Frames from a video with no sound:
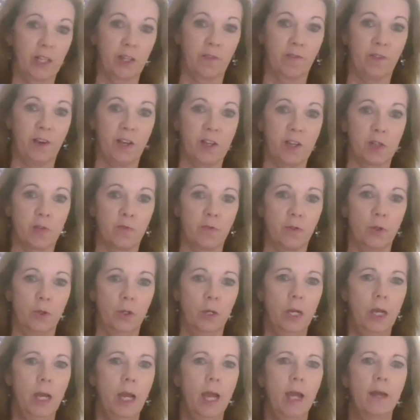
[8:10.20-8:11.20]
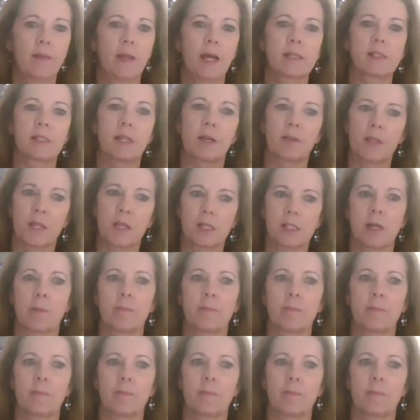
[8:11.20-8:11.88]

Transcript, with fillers: at the festival. And that's, I think,